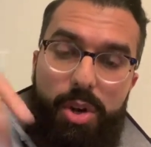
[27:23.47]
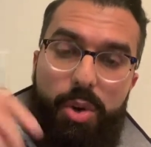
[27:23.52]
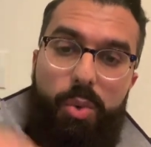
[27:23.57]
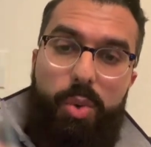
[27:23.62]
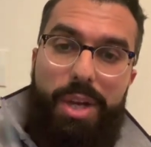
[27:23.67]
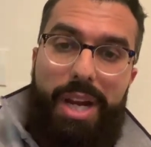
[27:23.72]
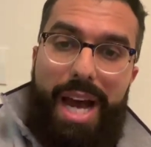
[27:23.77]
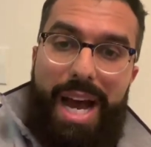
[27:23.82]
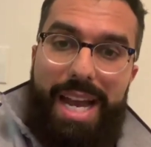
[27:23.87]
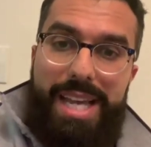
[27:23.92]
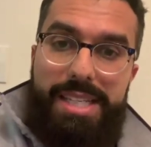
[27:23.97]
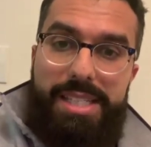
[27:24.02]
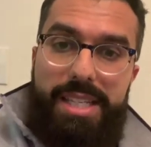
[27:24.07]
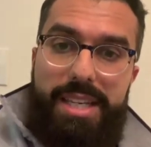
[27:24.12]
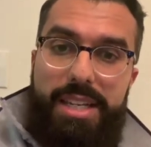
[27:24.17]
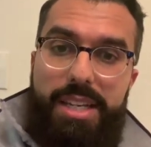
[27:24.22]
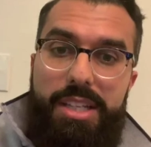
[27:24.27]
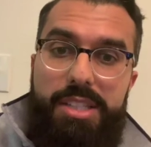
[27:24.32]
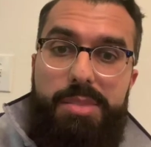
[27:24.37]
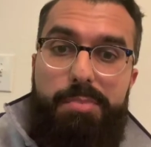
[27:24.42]
What I
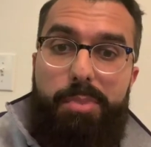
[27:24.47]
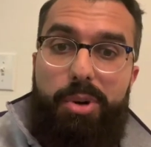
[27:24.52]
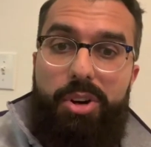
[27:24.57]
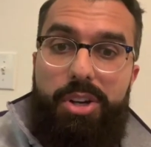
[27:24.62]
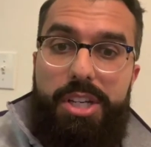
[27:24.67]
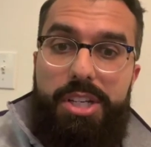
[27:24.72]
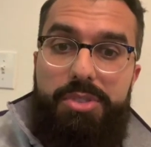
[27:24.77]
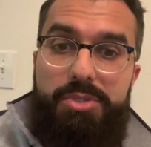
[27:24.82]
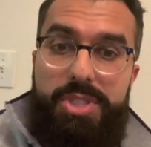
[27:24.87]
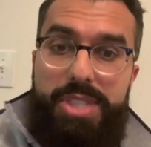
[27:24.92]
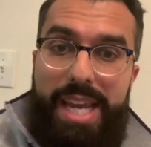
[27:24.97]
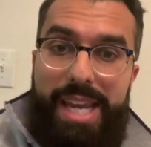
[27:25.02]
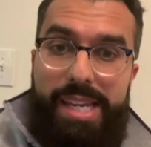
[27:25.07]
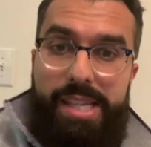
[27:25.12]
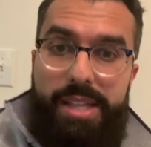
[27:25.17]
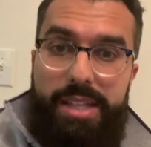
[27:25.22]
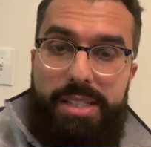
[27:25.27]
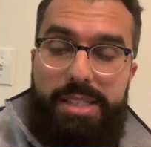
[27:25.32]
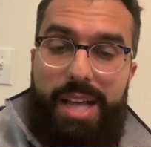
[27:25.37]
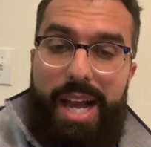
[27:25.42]
did is
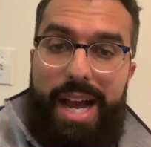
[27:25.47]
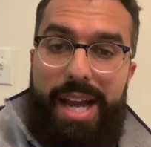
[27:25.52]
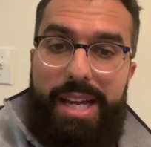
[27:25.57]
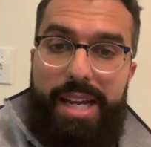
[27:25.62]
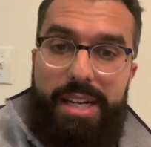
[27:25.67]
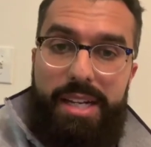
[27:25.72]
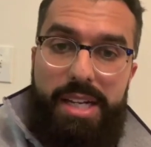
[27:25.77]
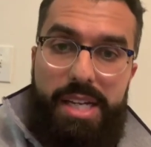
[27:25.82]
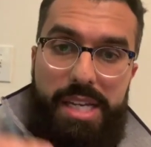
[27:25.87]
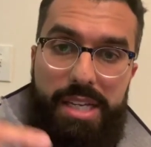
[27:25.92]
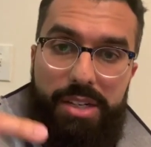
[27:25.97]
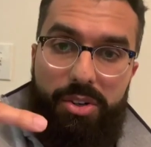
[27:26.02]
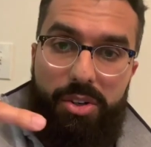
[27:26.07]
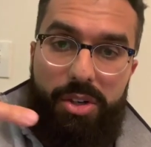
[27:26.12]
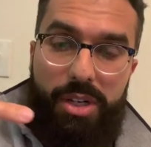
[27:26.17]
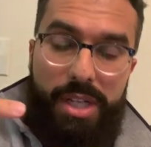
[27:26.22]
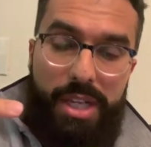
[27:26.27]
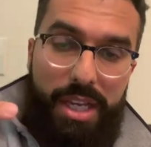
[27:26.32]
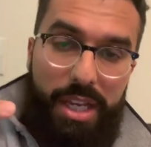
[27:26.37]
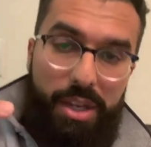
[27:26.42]
percutaneous. I got a
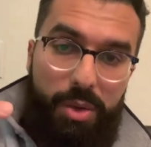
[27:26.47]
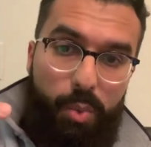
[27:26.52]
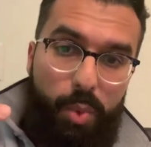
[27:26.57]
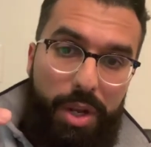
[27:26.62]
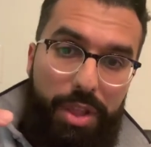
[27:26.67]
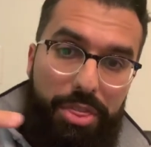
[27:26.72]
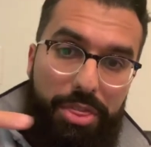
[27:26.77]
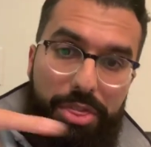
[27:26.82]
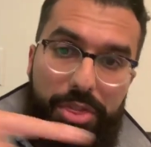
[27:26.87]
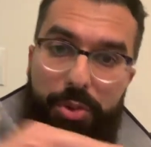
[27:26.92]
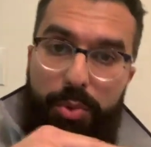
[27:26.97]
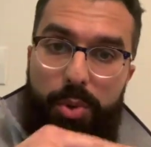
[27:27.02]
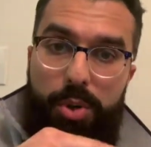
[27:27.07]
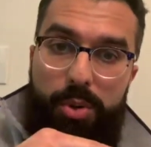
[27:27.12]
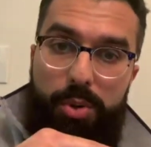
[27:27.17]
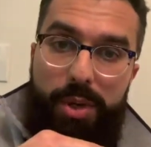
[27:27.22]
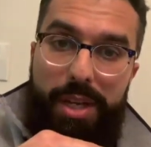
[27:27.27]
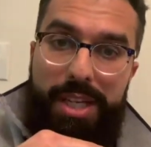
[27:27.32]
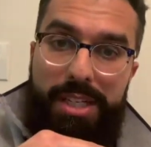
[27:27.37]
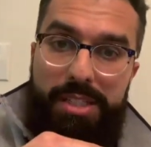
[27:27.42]
needle and went
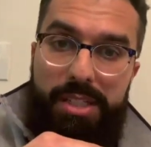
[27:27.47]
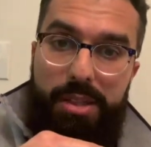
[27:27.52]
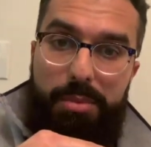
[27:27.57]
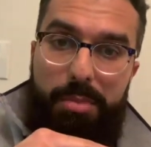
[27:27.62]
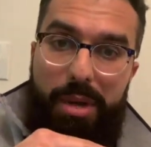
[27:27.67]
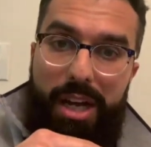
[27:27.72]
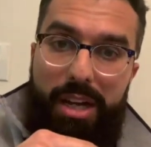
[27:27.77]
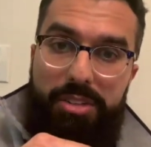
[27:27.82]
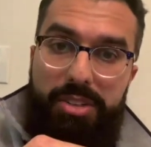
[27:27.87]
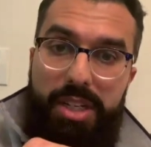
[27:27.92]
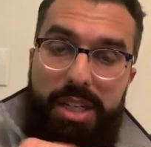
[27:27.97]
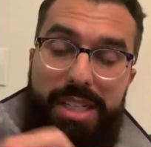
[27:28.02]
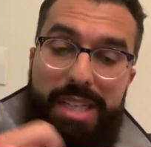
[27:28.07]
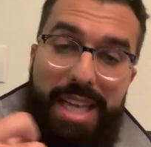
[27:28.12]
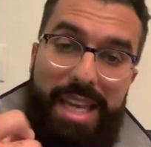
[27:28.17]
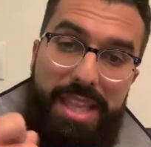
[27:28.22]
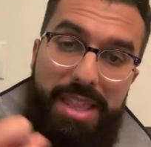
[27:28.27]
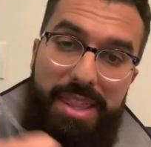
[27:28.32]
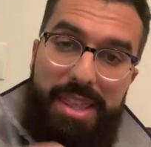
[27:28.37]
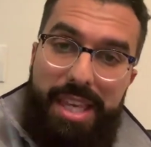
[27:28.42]
through into the bile duct,
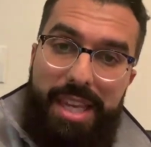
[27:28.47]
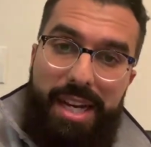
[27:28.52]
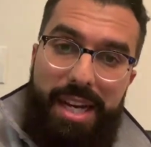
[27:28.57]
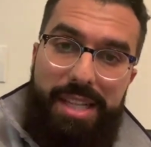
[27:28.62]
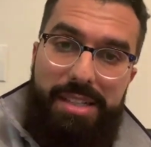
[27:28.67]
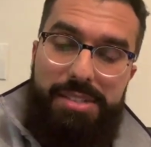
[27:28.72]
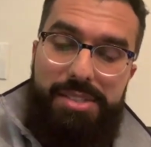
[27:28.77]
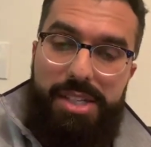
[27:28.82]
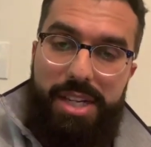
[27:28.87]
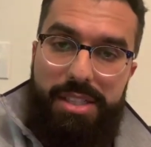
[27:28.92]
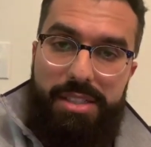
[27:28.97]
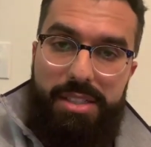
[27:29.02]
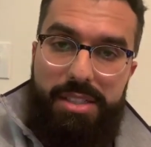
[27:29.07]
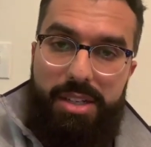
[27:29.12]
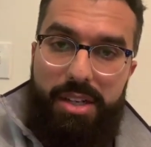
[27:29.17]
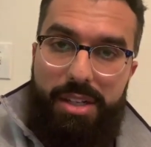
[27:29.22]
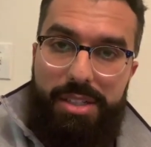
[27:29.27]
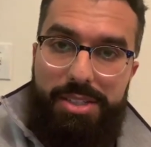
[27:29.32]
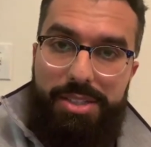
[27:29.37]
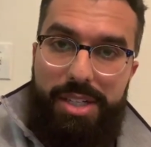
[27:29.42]
and then I injected
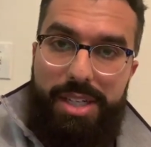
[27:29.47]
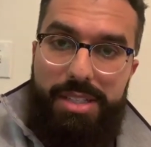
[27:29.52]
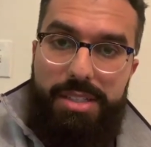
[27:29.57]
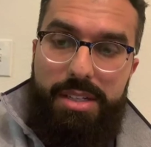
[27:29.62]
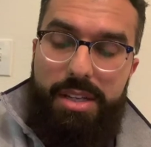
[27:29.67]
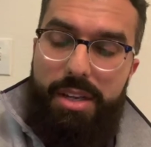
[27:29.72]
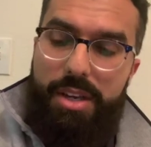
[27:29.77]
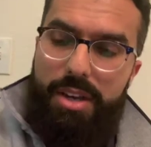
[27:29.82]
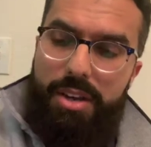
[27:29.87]
contrast.